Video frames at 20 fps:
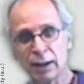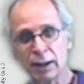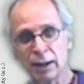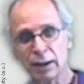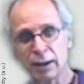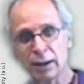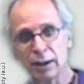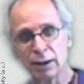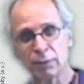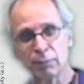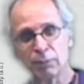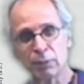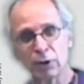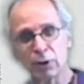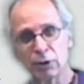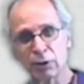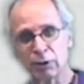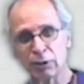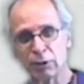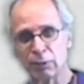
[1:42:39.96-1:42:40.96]
A
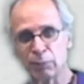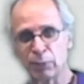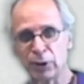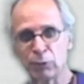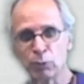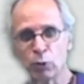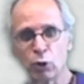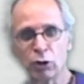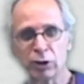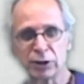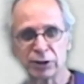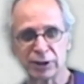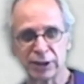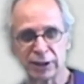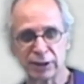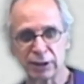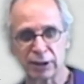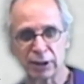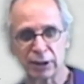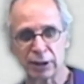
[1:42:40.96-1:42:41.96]
bit more
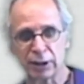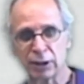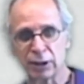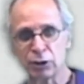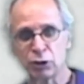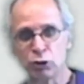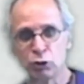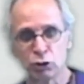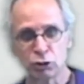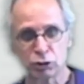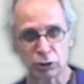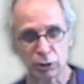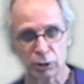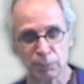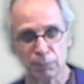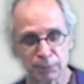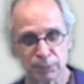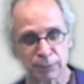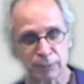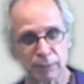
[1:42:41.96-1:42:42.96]
than
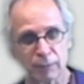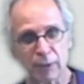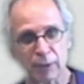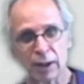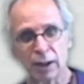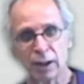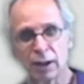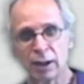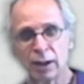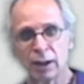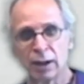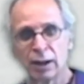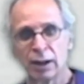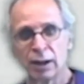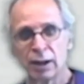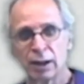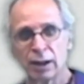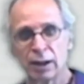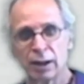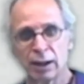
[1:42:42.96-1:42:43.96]
usual.
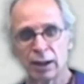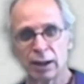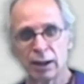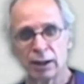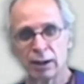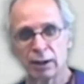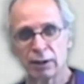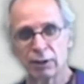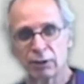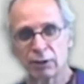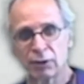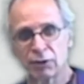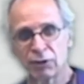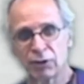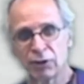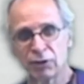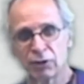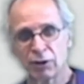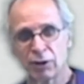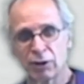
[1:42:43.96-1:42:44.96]
And
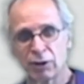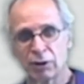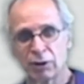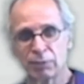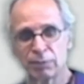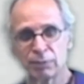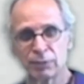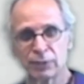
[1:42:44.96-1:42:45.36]
these are